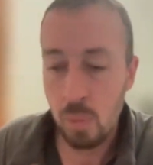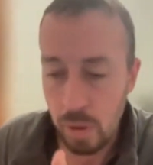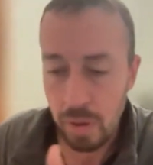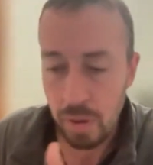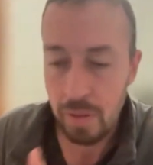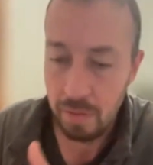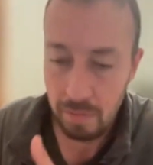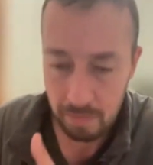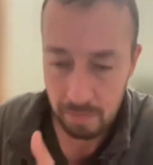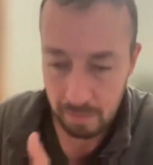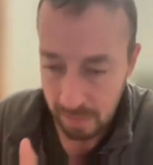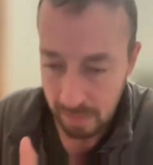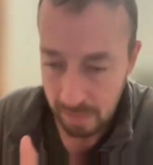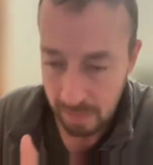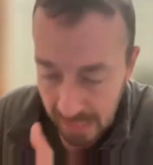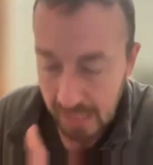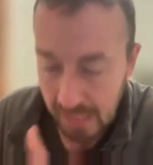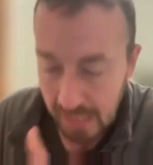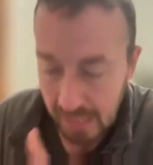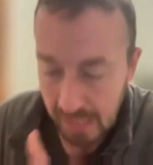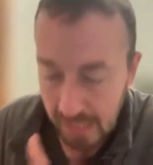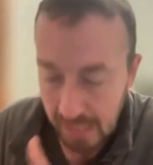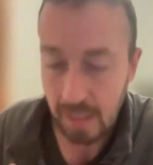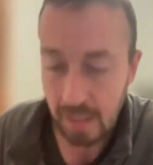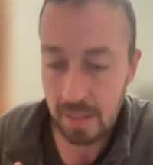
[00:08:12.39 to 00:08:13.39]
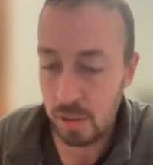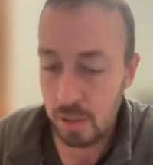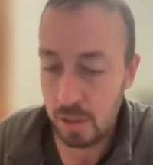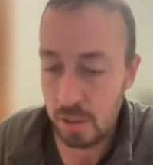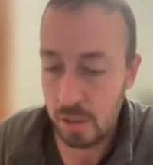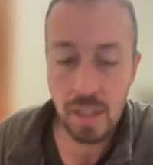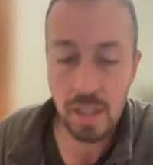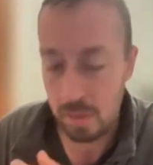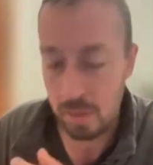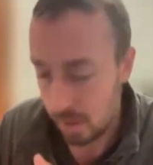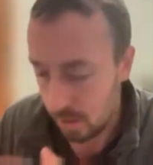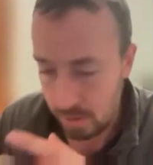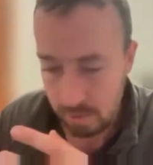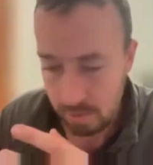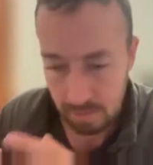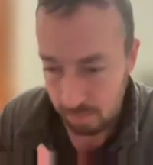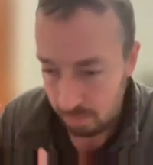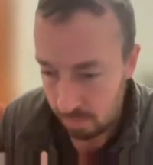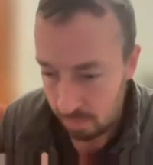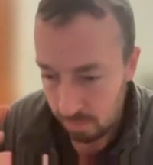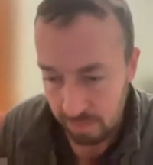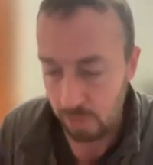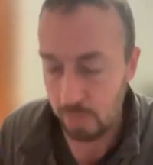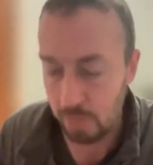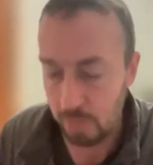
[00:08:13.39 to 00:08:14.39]
with Gida Nasheh, with
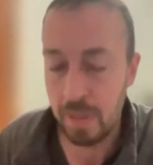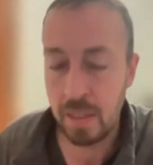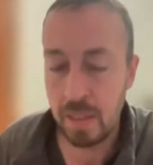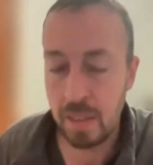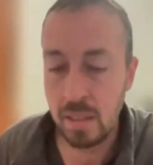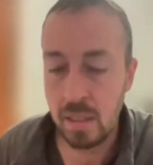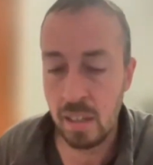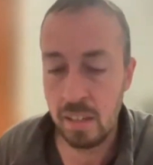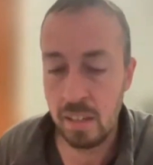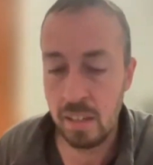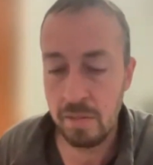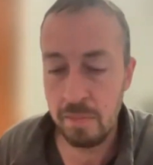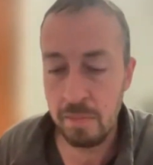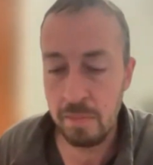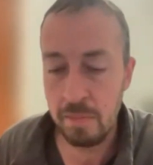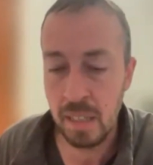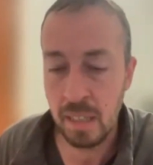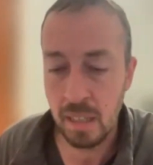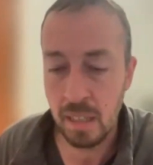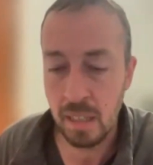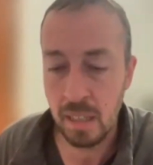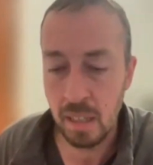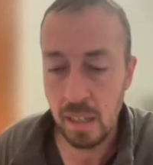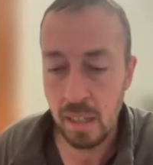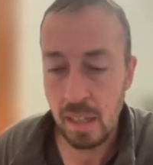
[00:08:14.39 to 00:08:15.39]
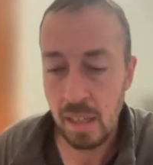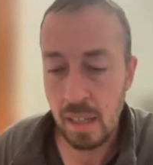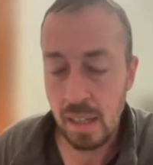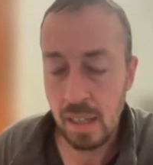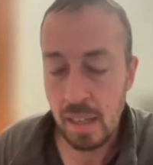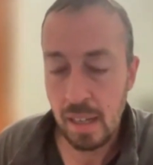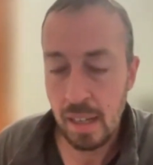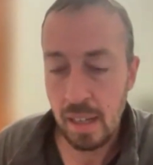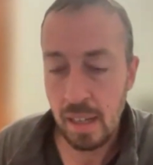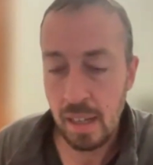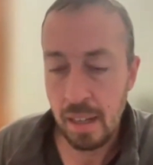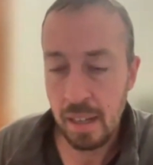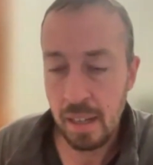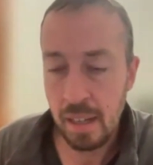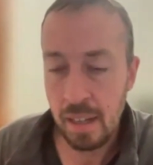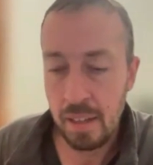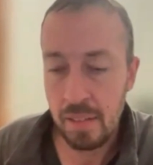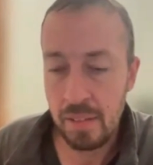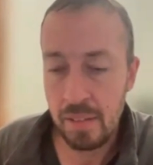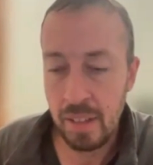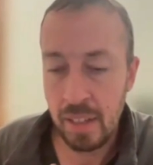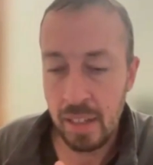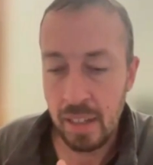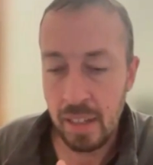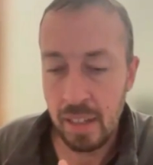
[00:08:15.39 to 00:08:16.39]
this forbidden cut of meat.
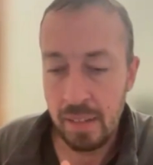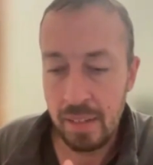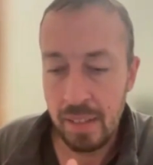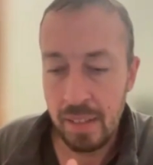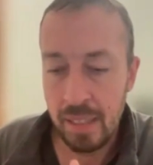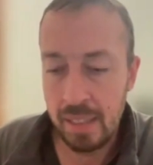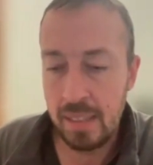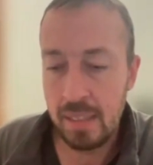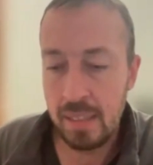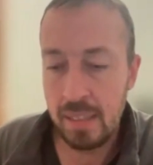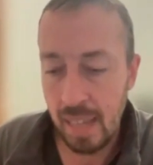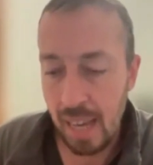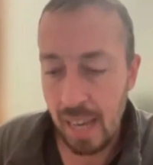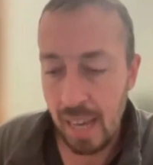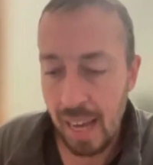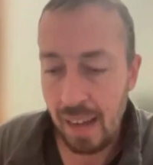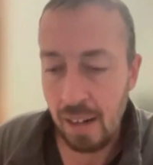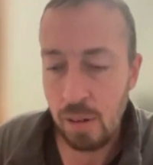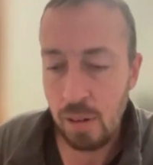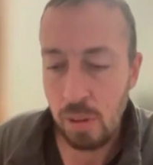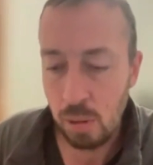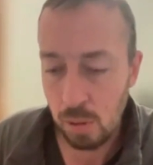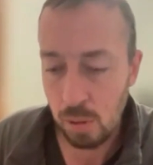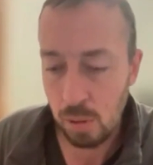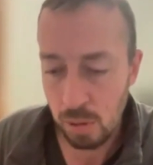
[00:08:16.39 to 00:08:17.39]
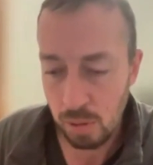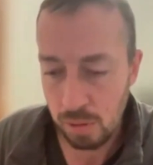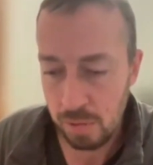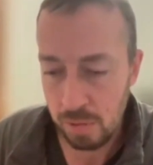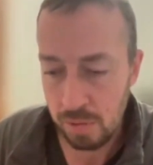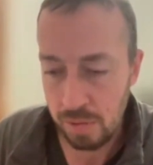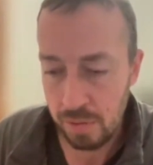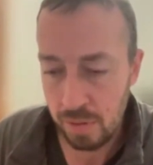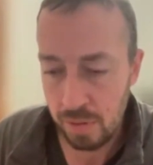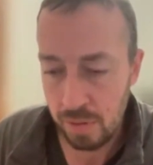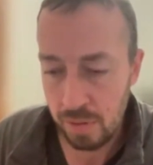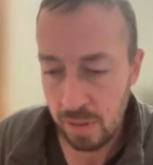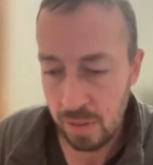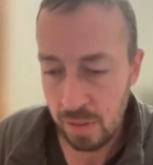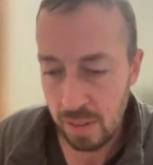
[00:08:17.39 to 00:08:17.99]
That this is Yaakov